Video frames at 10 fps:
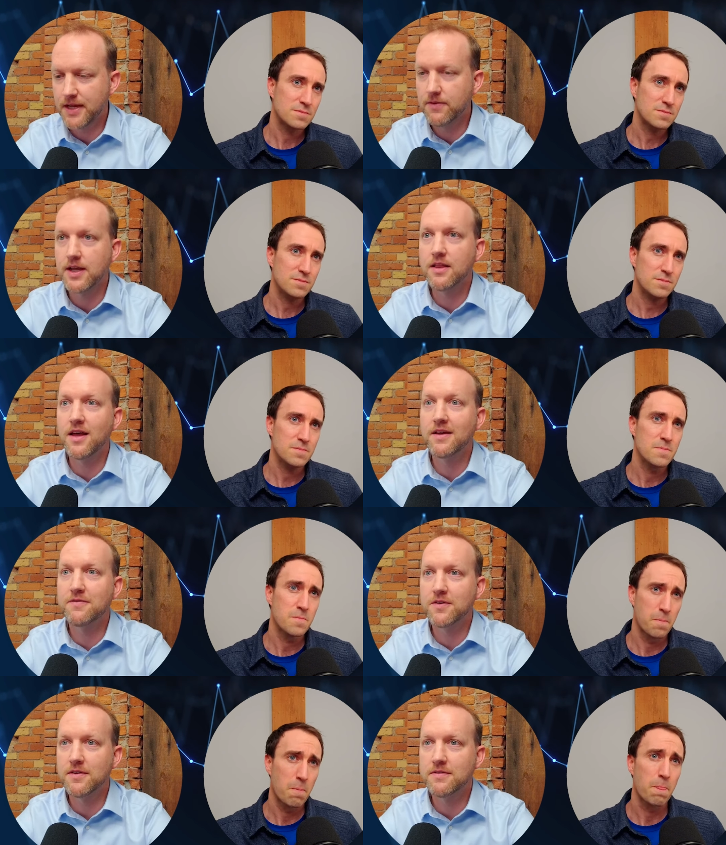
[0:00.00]
Speaker 1: everyday
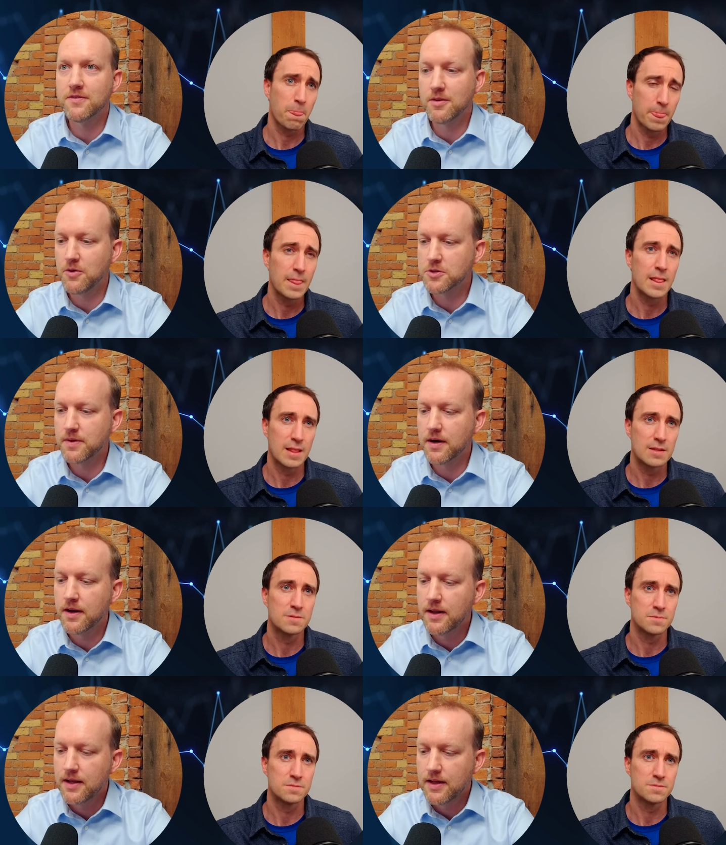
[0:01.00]
life for for the most
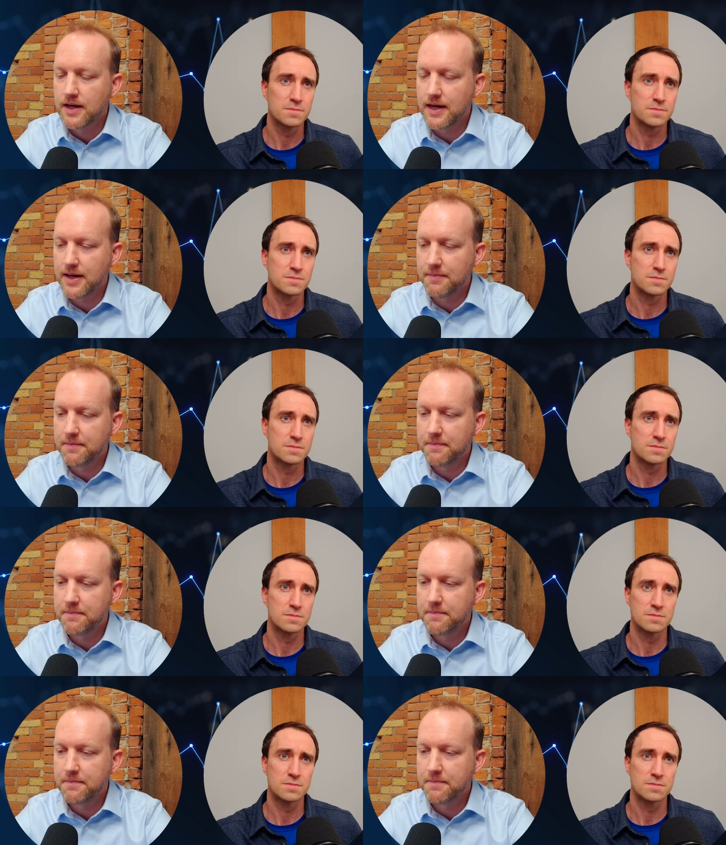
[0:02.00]
part. Um,